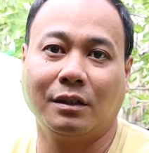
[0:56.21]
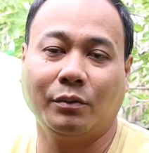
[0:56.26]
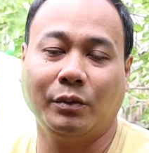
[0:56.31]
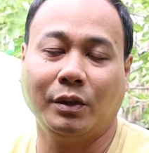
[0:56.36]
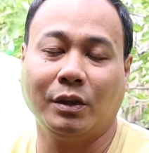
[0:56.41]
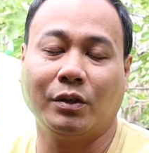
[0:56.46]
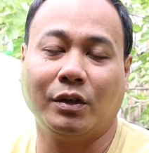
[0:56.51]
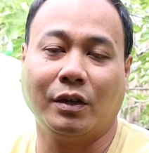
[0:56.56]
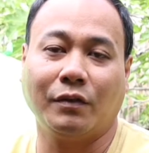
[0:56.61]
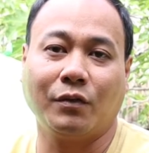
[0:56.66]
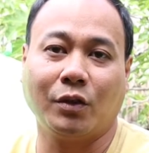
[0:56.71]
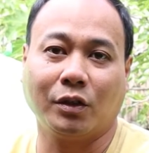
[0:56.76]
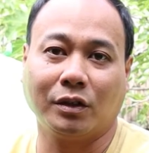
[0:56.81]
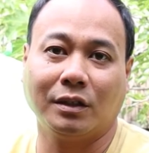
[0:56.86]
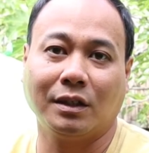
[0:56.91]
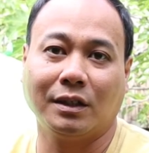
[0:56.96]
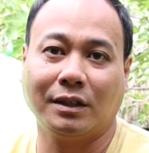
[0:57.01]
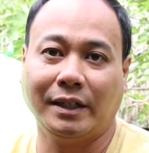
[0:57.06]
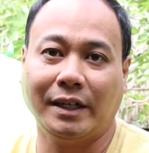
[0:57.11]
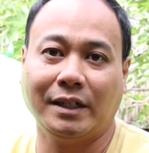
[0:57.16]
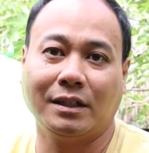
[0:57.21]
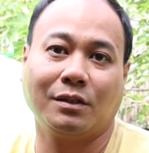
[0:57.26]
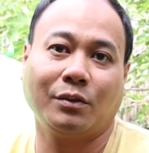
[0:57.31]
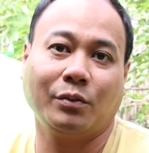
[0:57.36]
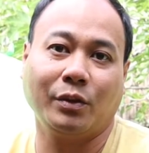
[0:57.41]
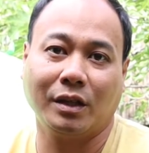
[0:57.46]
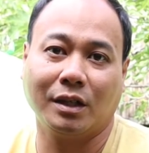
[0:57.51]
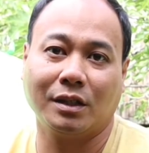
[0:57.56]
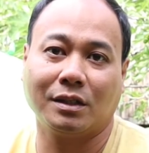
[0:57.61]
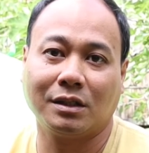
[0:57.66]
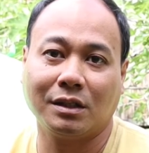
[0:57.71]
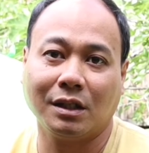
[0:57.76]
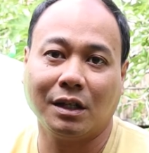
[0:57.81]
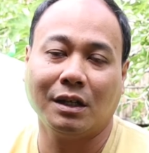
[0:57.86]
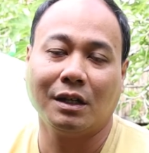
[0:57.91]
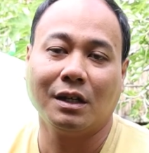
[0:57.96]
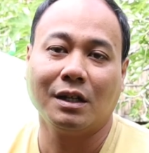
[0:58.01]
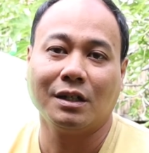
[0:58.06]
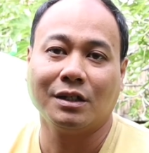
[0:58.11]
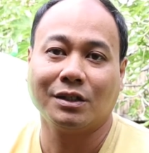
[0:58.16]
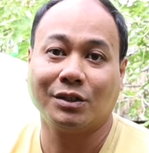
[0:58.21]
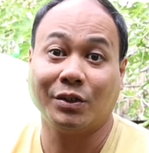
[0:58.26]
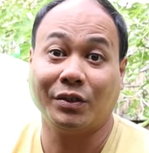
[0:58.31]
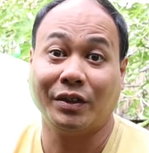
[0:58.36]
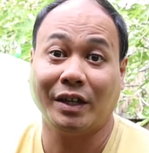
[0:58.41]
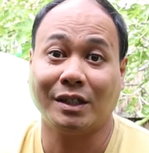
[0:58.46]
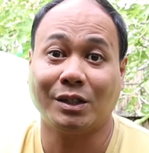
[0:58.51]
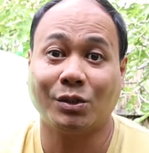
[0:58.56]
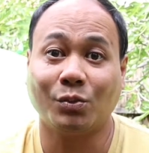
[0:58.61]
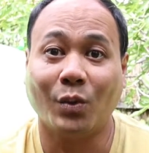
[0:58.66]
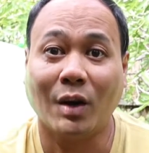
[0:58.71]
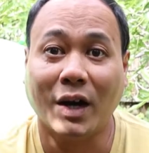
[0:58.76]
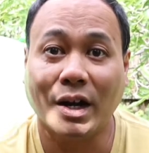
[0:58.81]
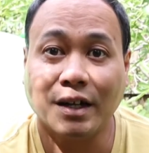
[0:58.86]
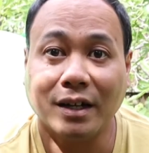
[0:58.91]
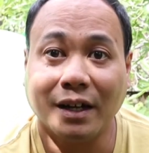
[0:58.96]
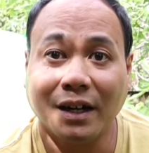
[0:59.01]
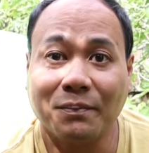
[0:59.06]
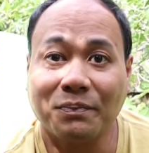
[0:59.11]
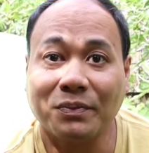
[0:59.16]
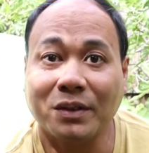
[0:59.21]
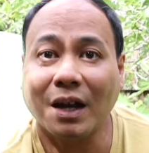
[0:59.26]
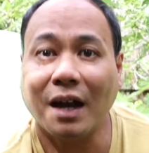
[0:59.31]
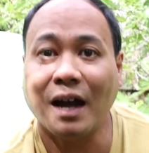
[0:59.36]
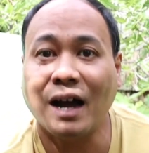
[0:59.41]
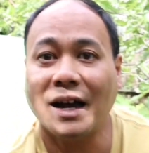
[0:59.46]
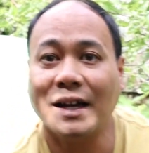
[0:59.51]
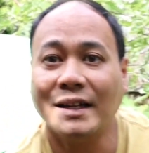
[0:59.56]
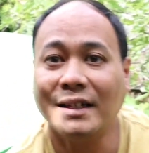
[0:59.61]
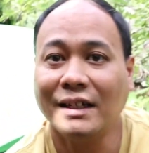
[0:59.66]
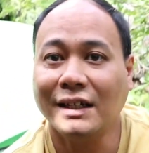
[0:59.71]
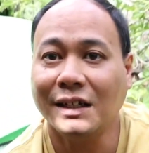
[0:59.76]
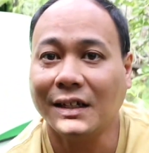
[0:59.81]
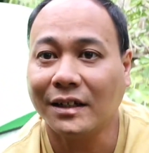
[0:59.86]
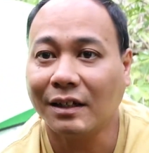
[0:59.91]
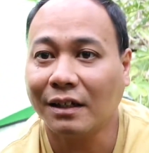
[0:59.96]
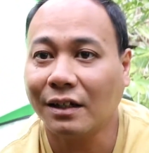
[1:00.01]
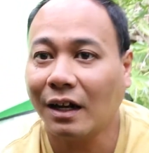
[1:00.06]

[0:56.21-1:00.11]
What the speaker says: We could have gotten a tent with us. So that's what I did.